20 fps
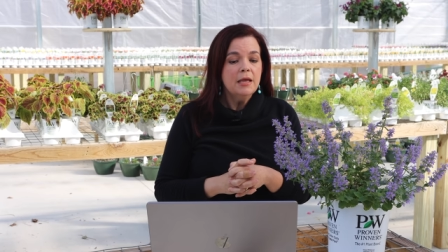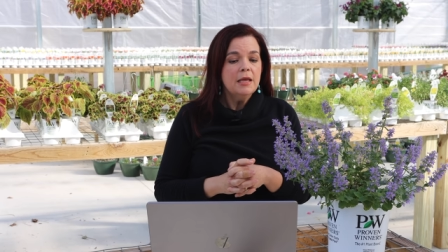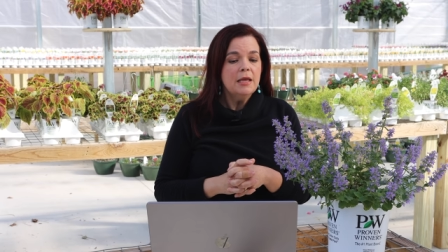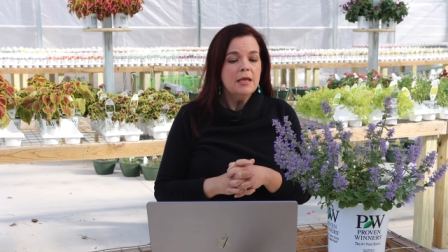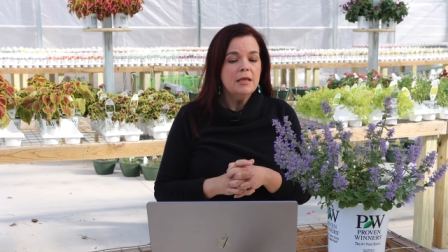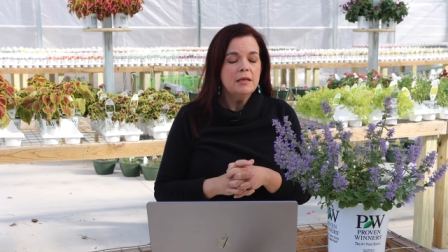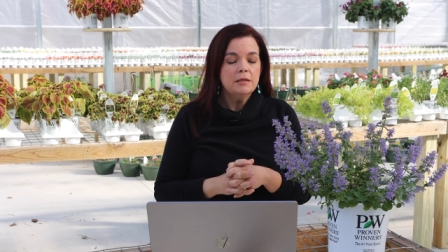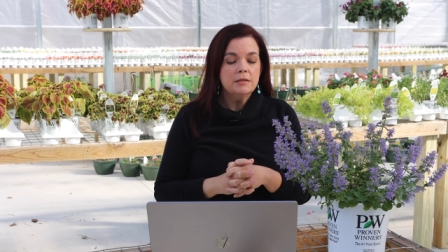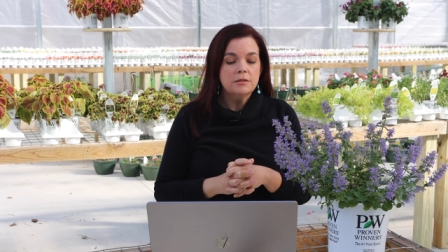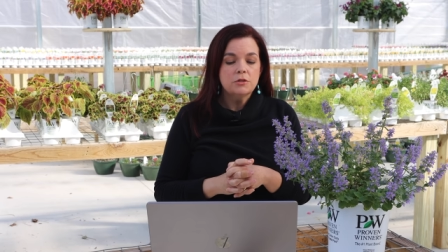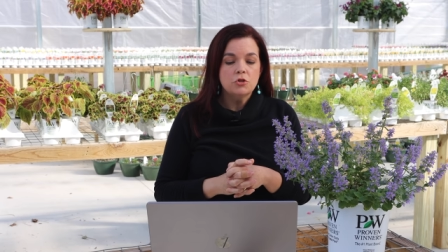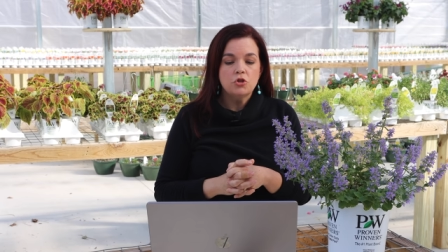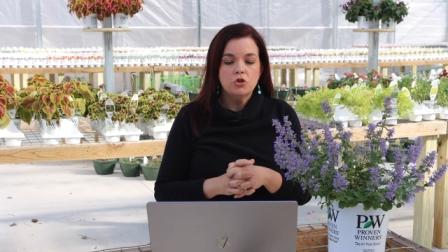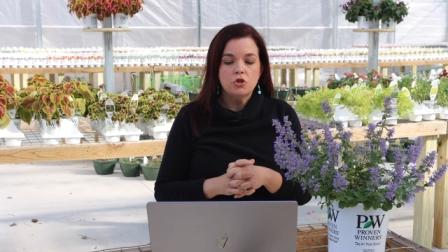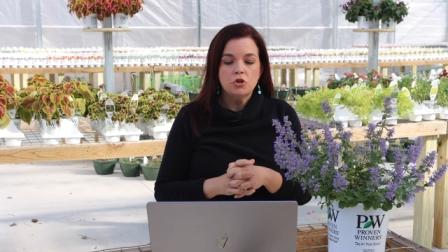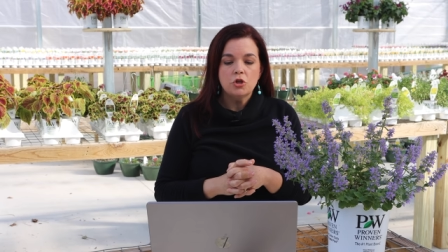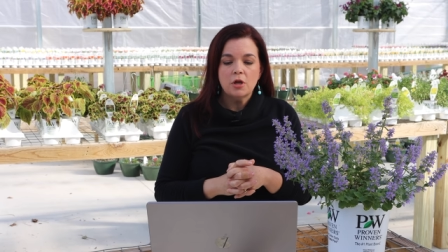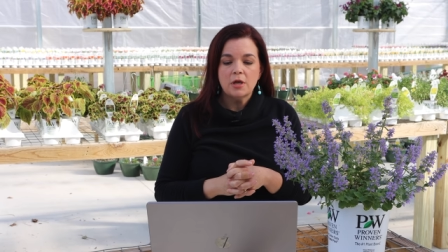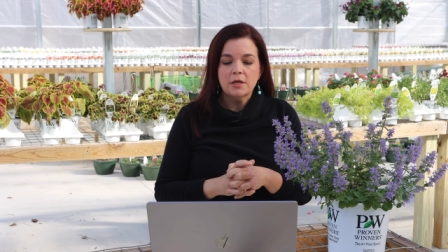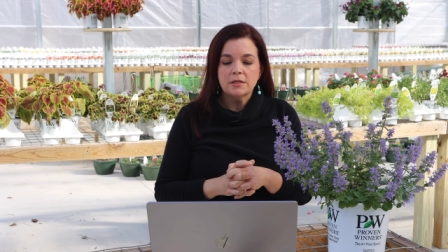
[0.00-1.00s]
It is
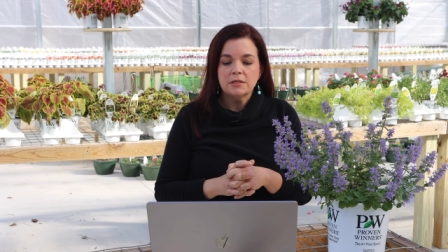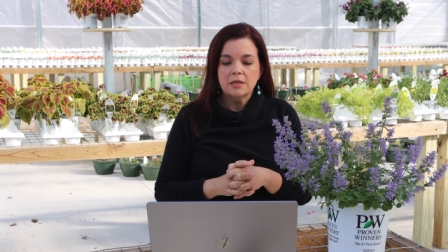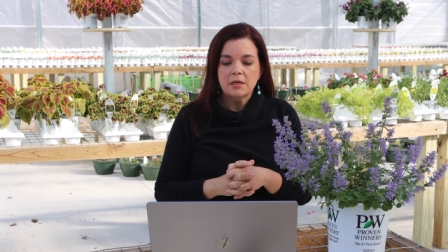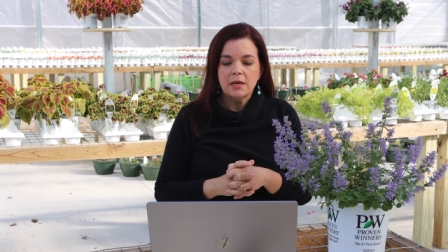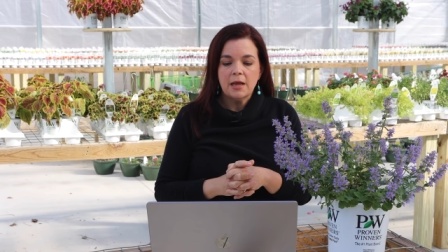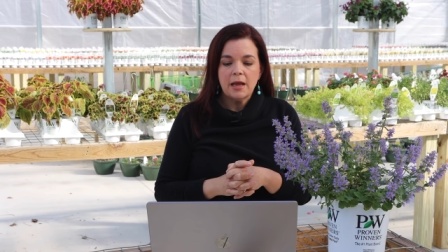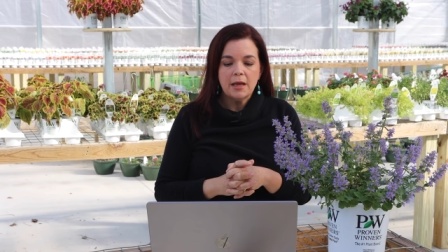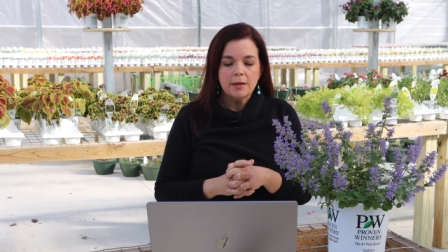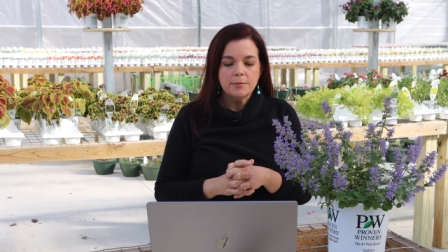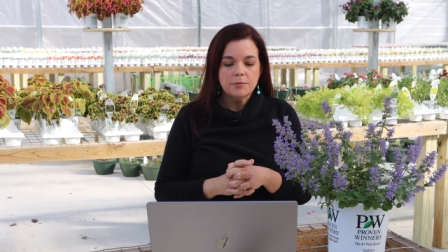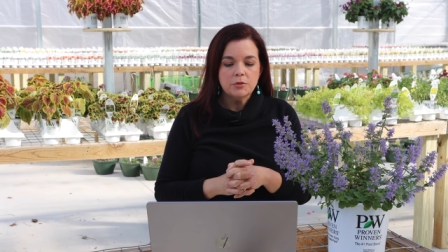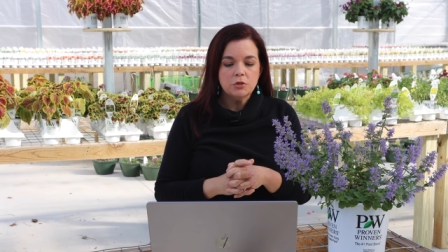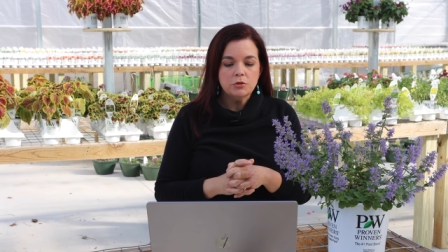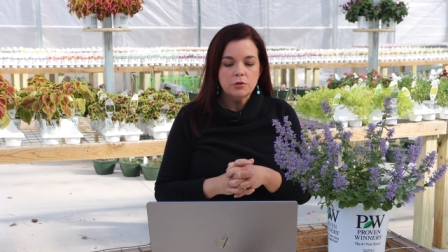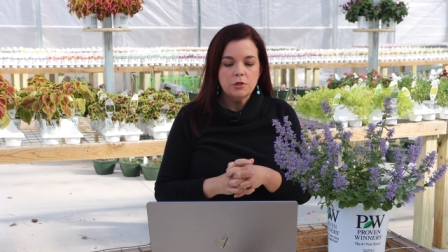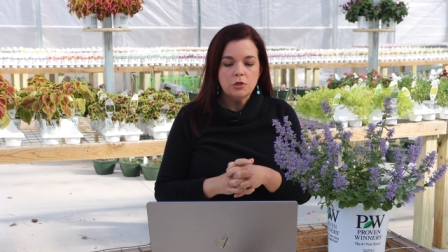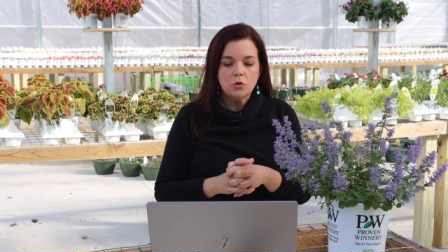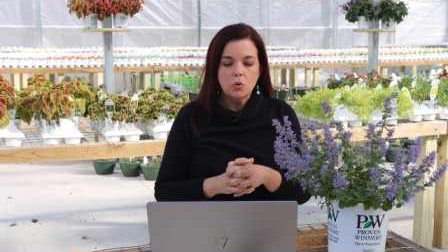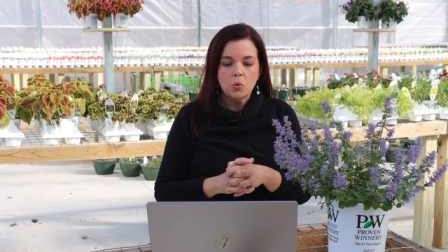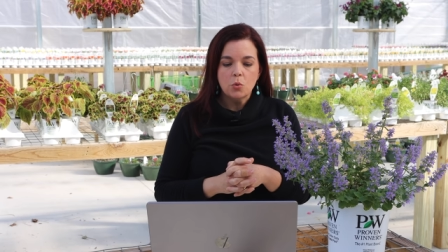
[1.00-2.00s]
just an
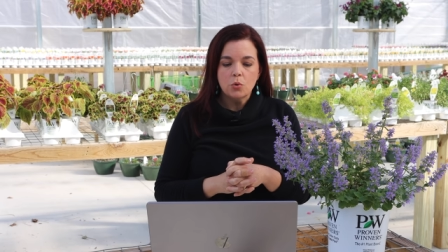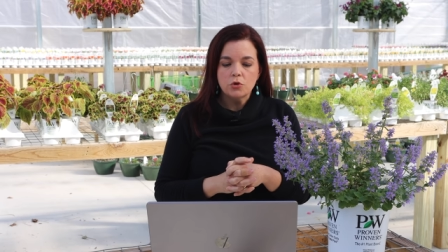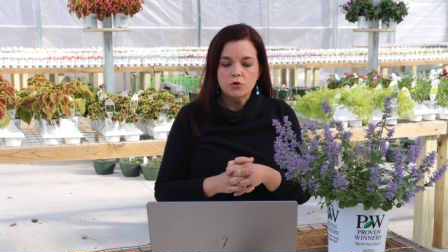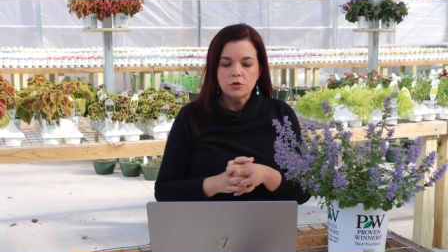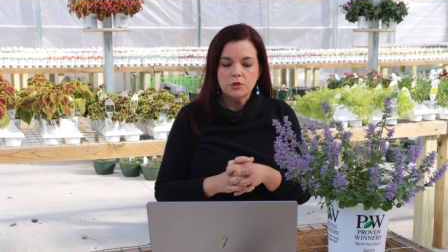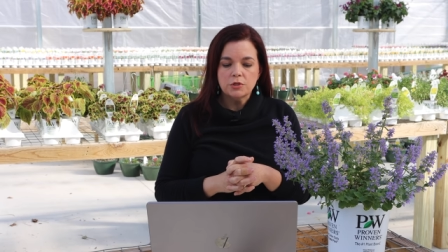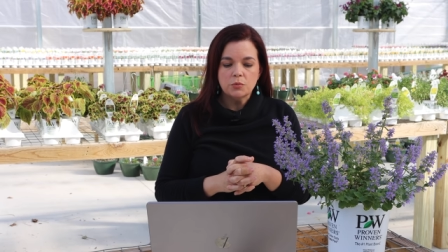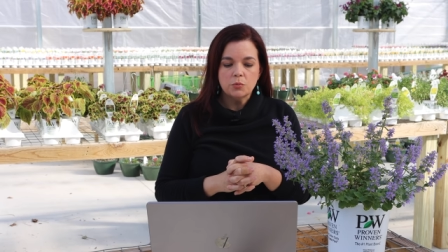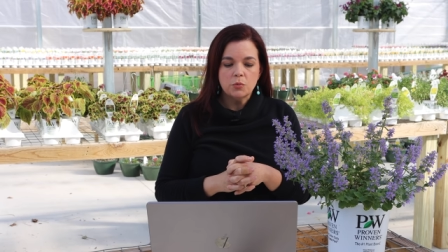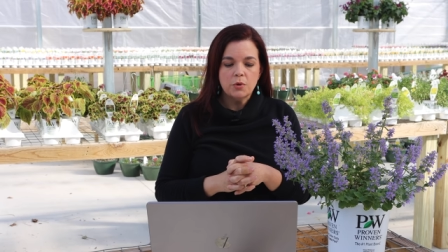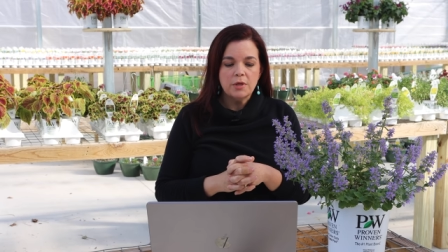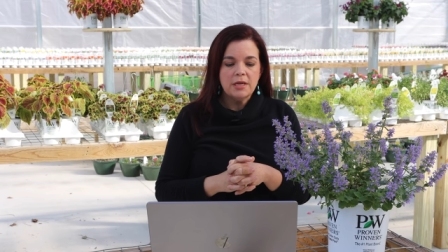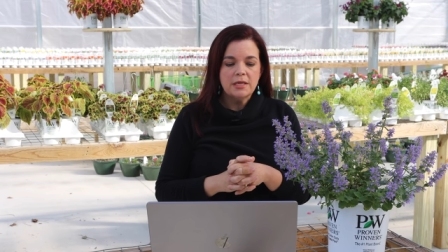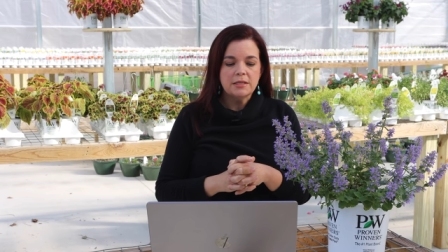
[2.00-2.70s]
absolutely gorgeous one.